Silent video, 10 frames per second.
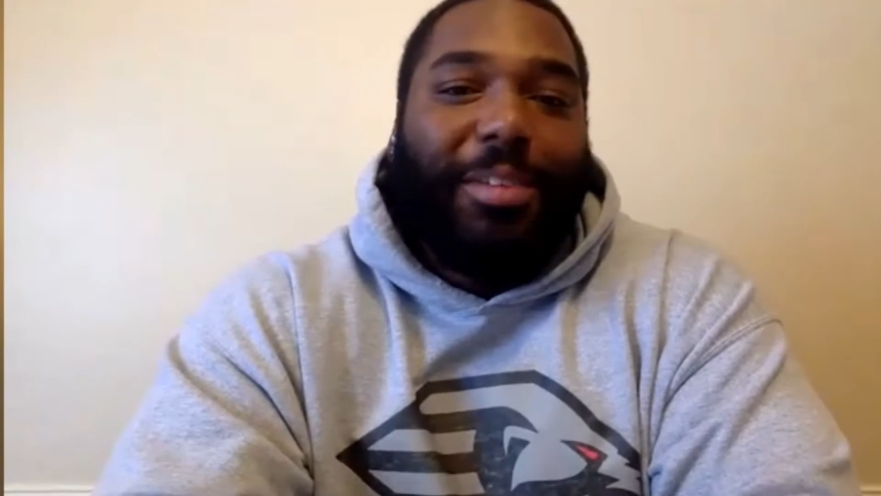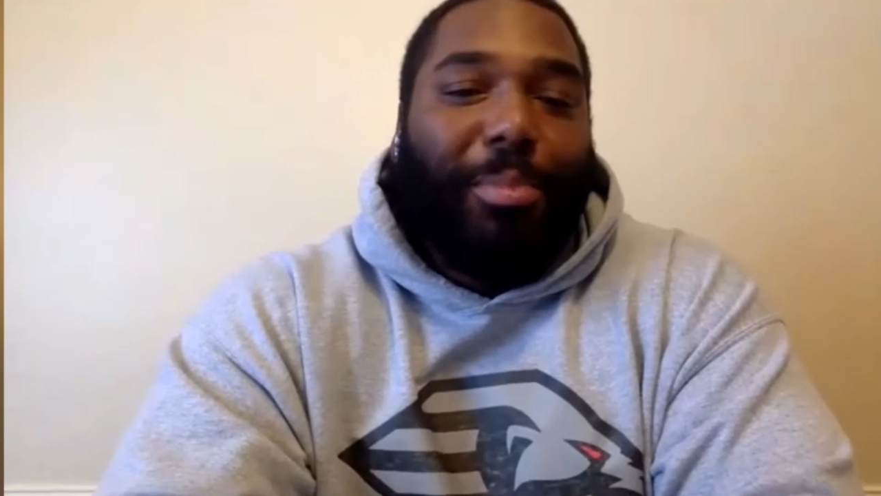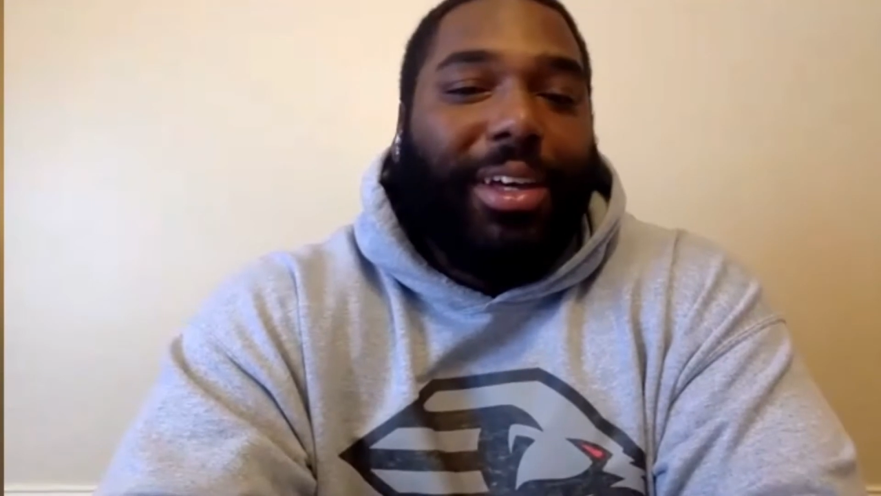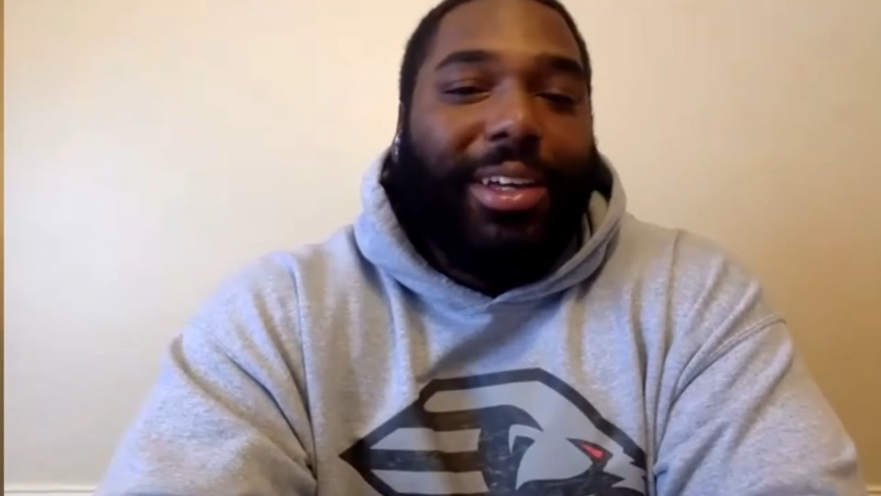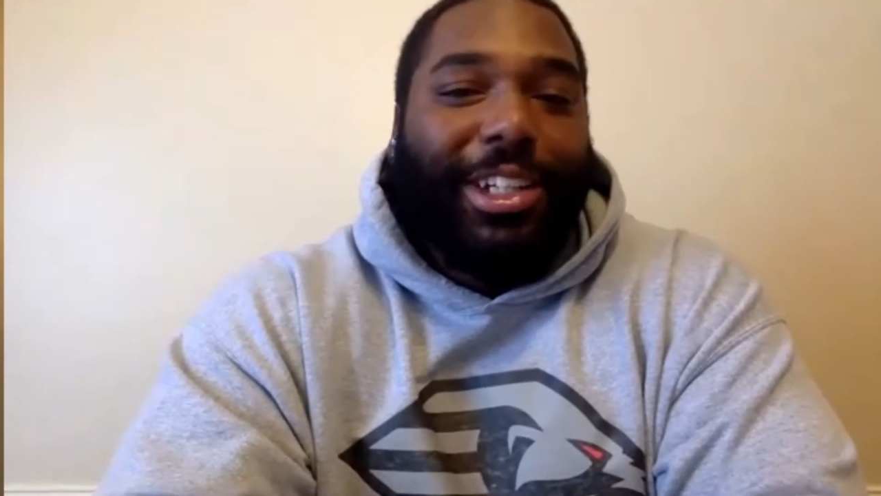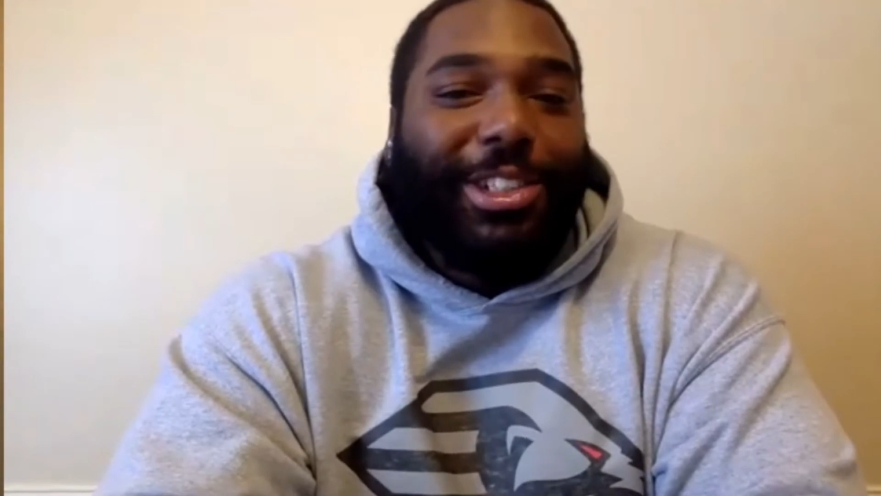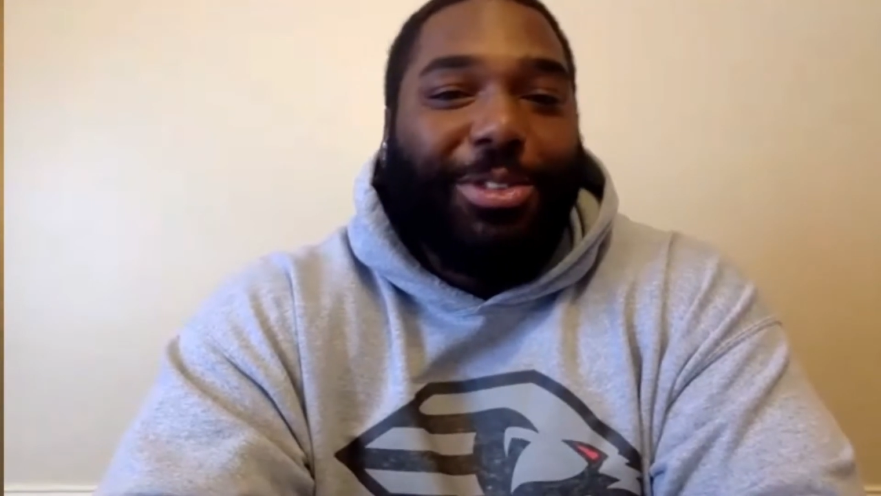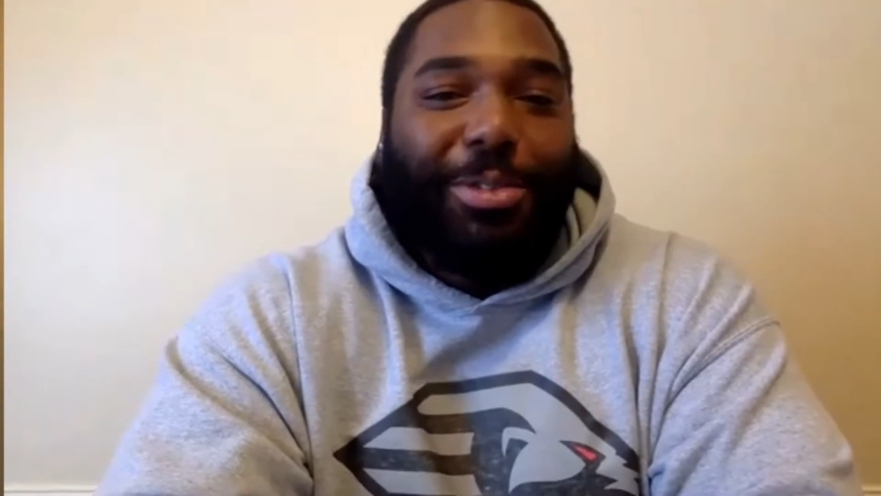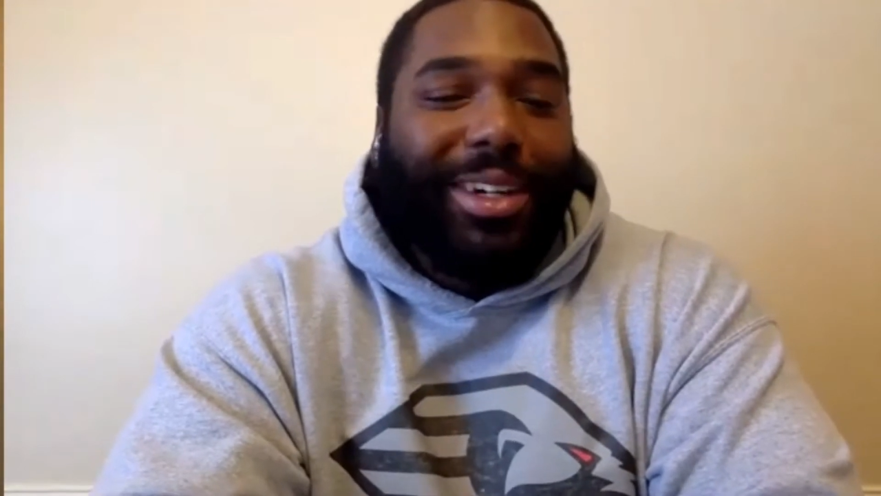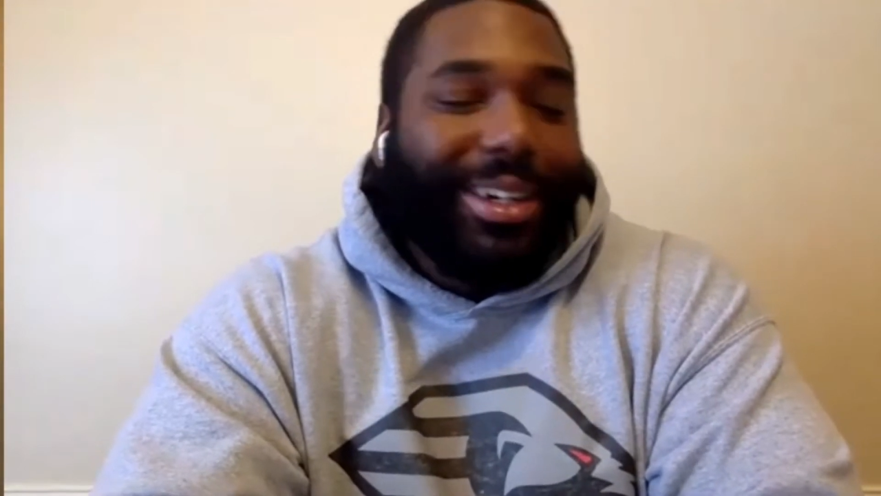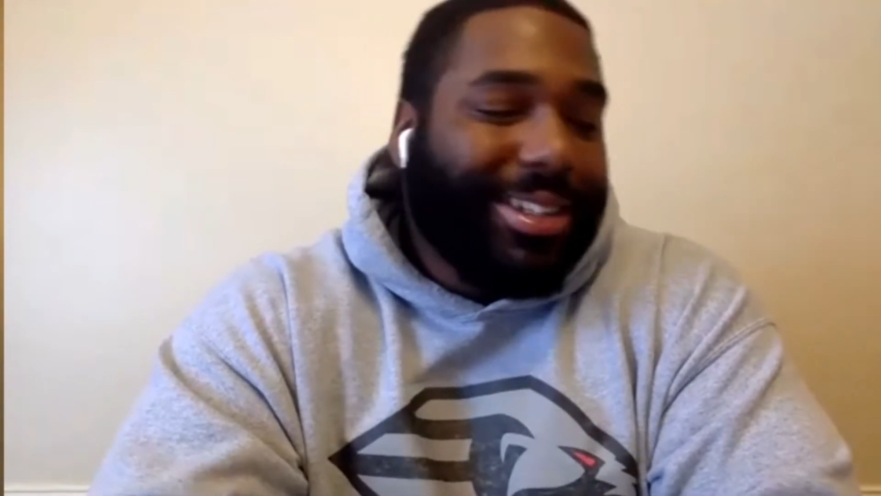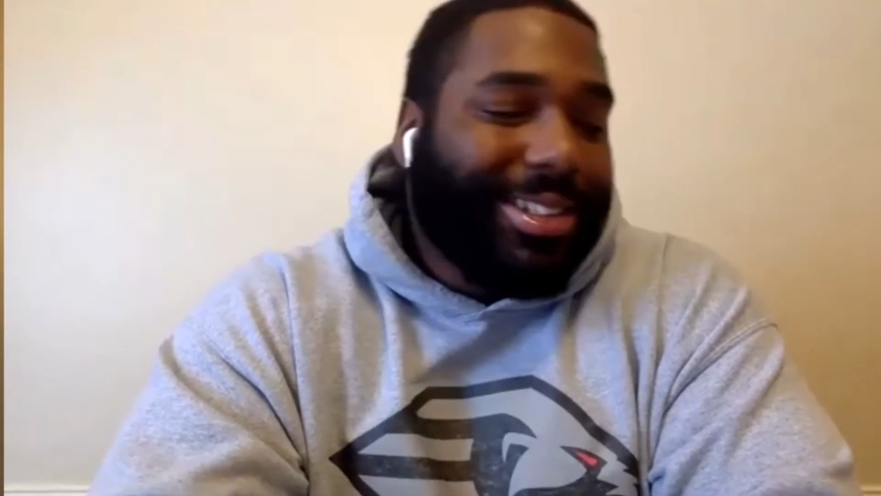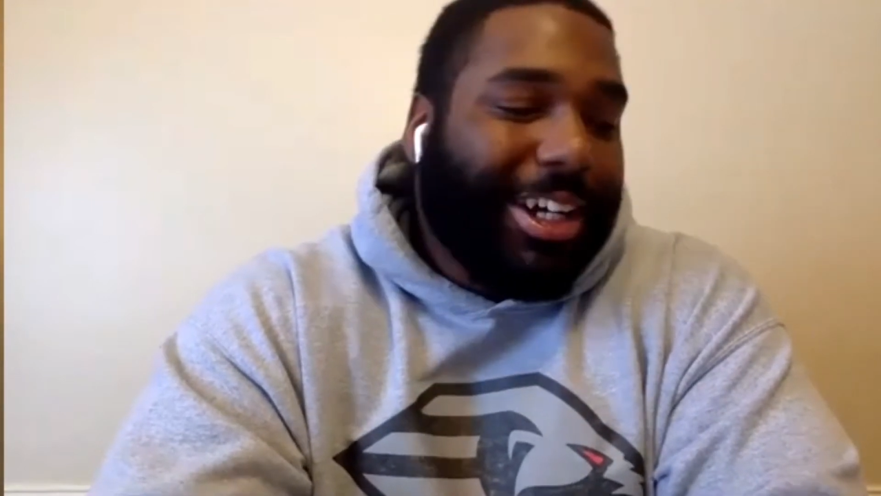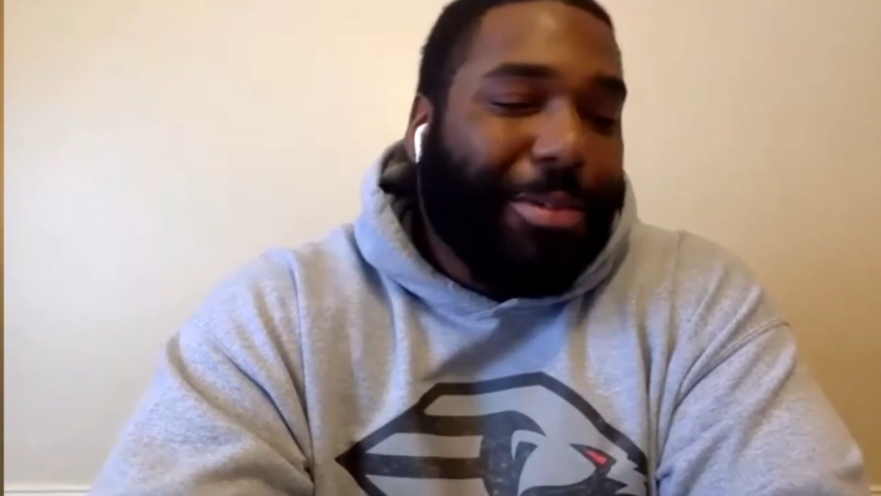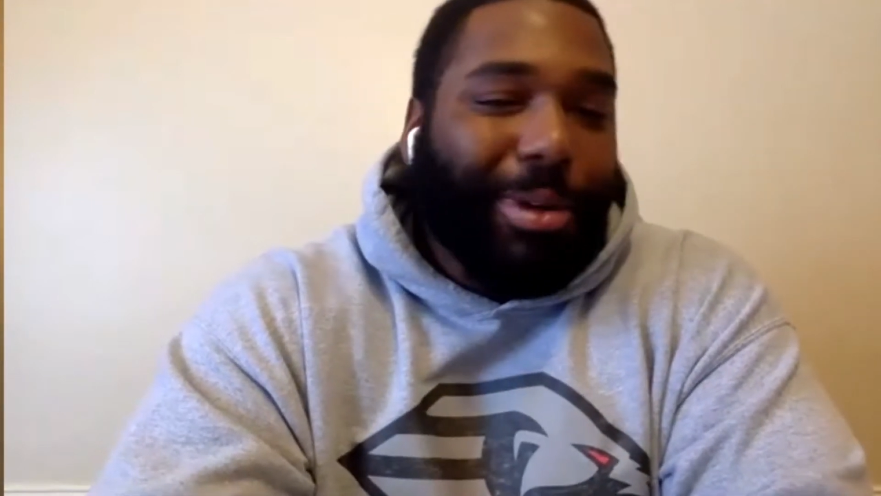making history, man. Tom